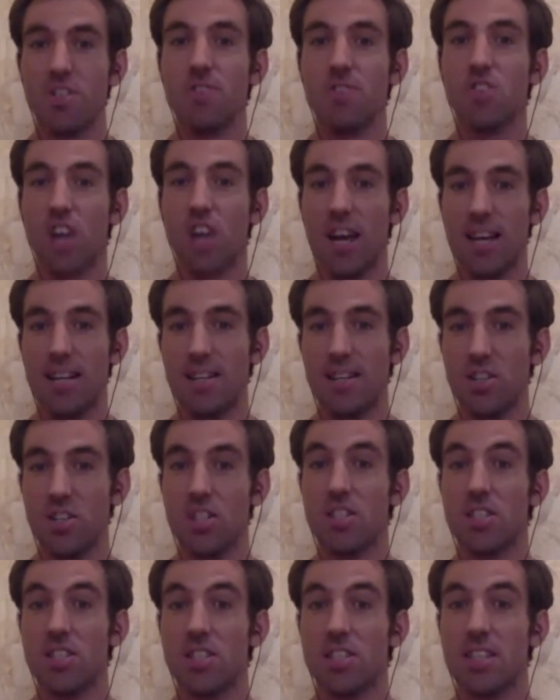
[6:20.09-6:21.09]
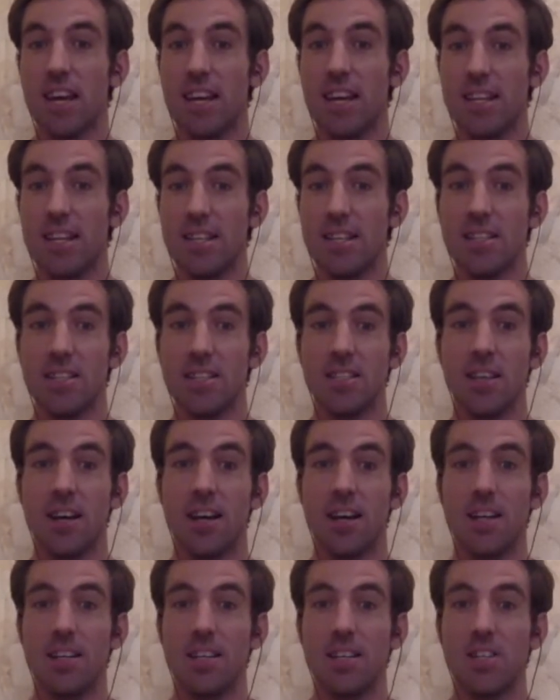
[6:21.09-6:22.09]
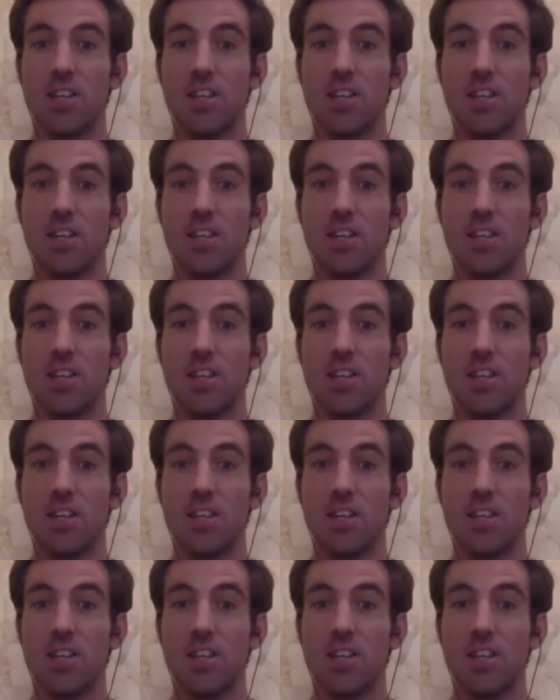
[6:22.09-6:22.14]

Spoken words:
of change in society.